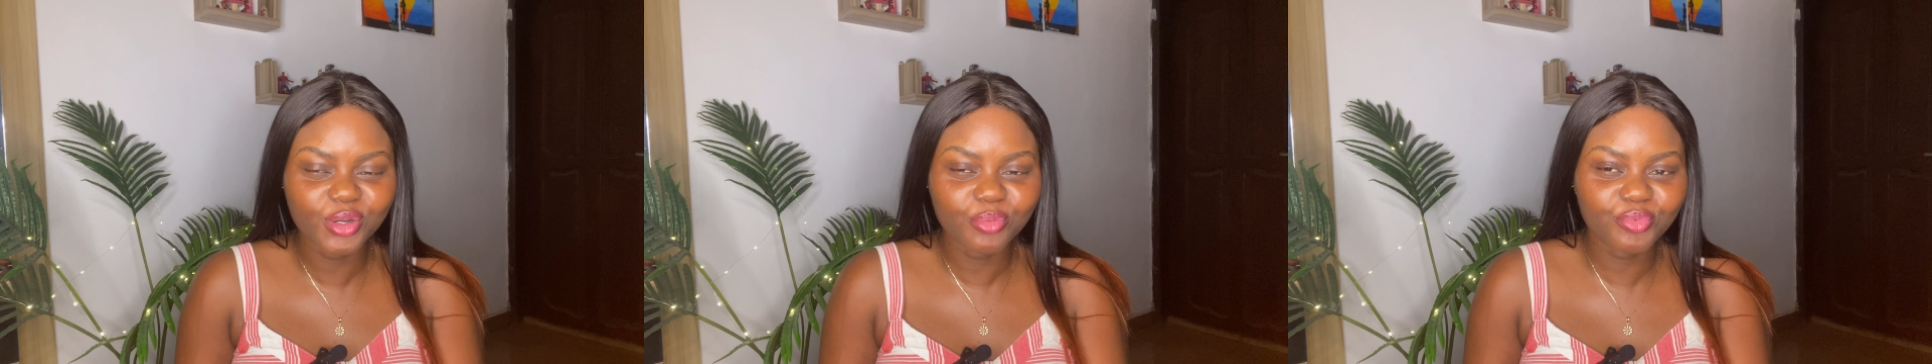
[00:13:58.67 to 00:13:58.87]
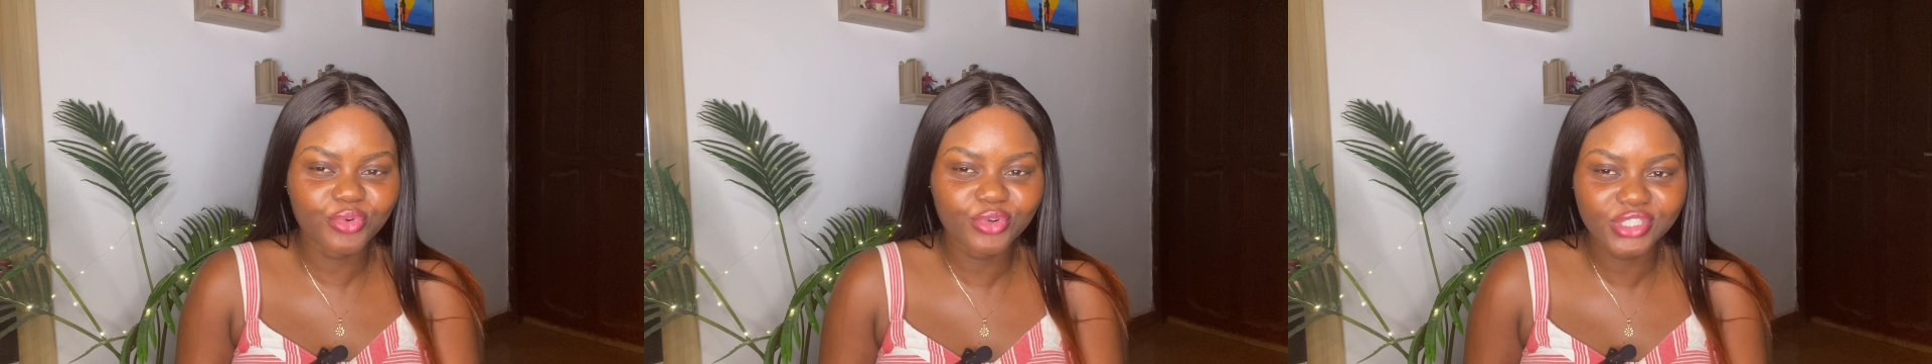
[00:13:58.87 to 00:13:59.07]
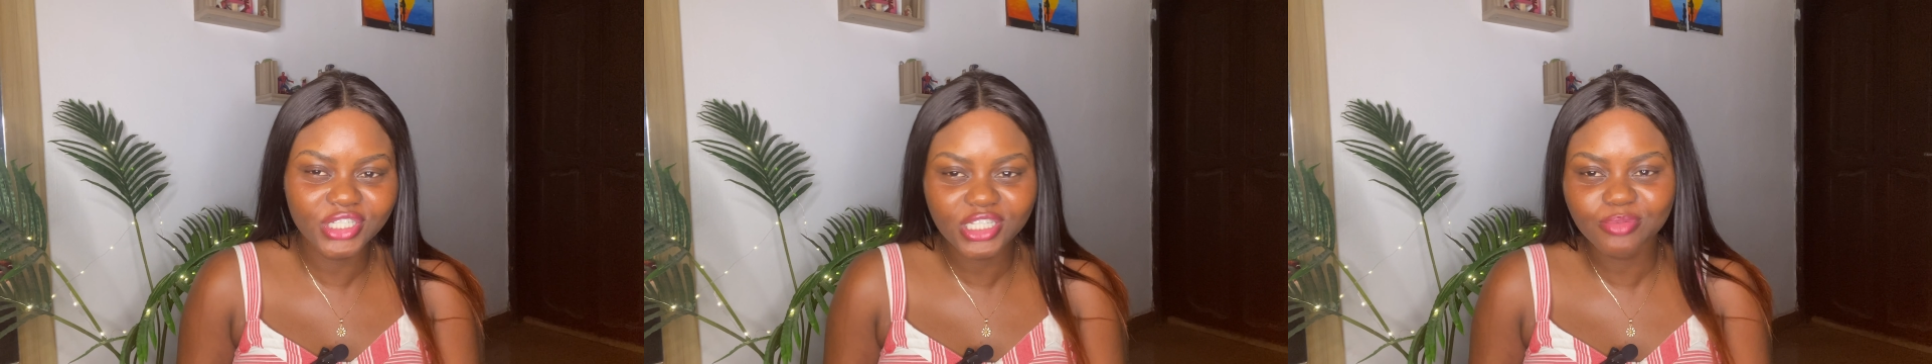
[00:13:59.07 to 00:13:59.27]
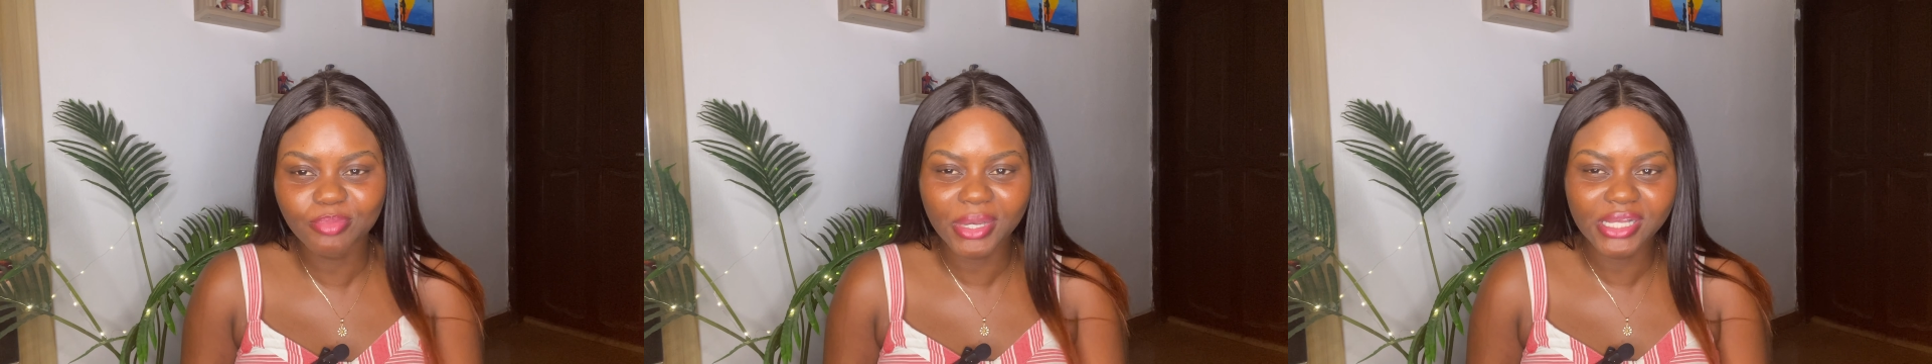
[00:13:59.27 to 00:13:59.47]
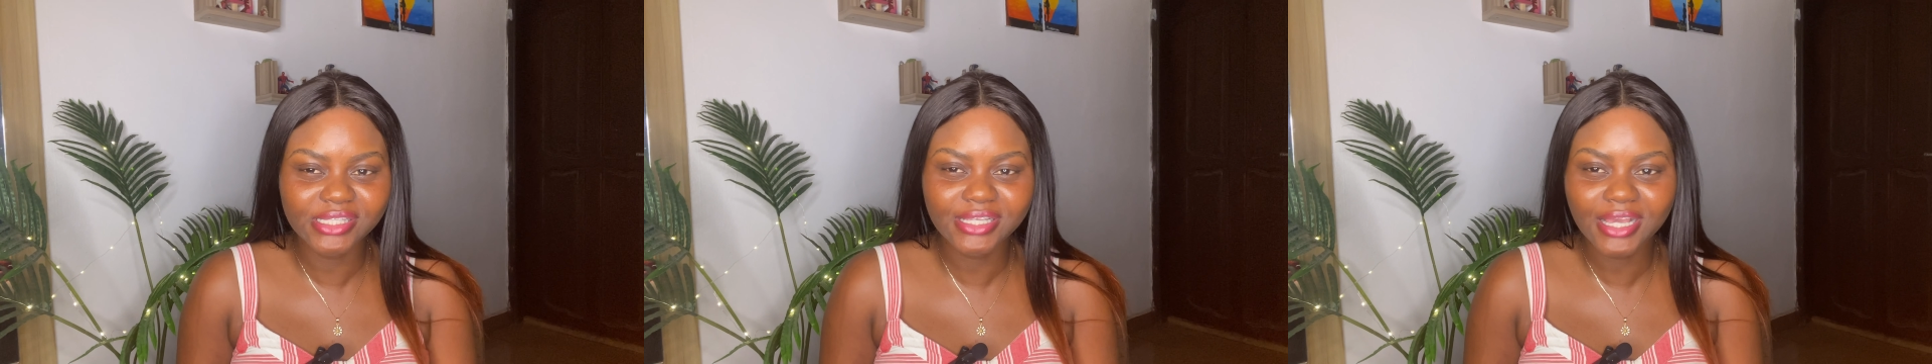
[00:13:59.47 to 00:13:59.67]
a project
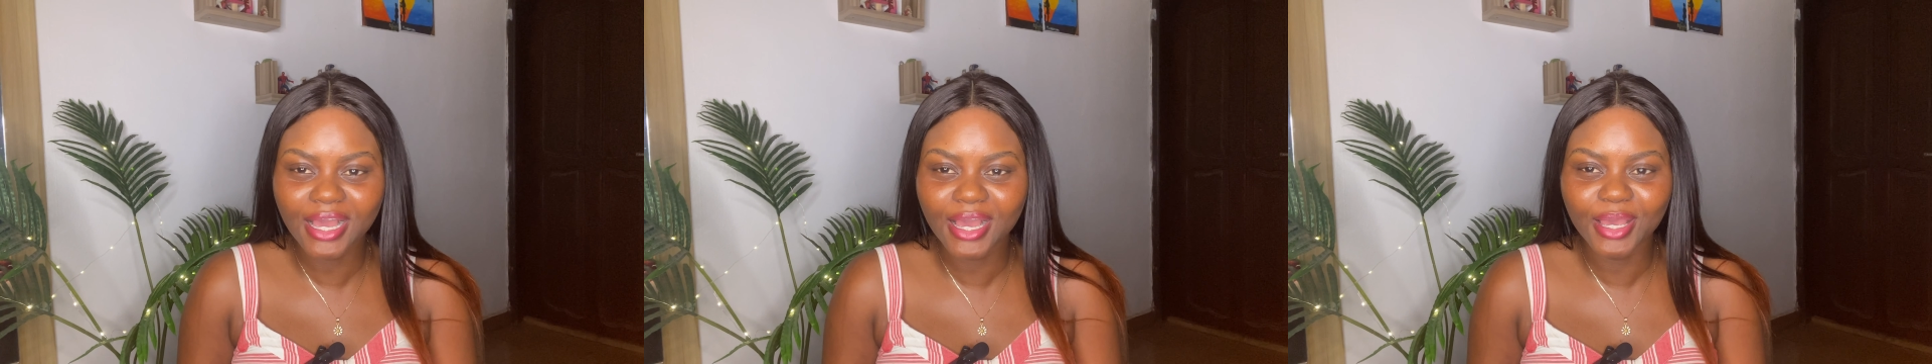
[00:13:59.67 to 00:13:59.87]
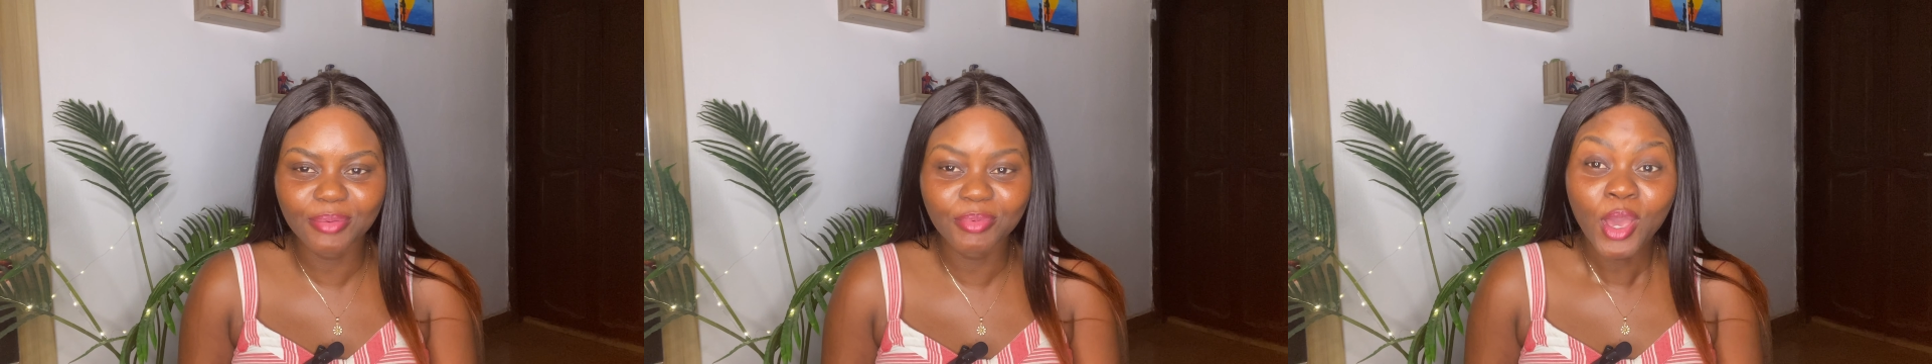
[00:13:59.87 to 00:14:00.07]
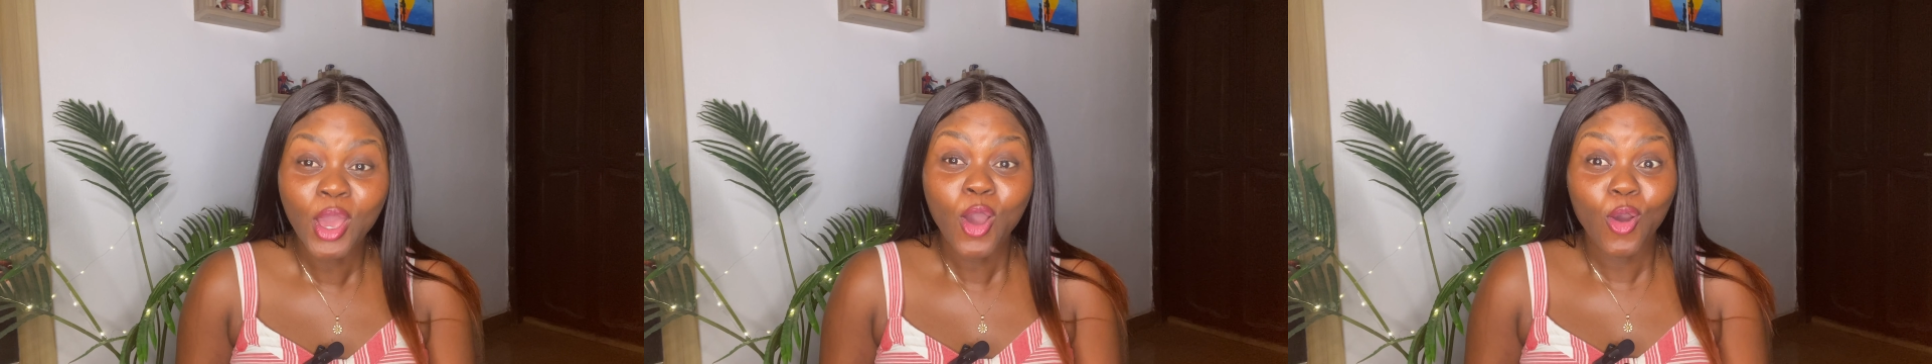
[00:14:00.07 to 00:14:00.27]
at a time.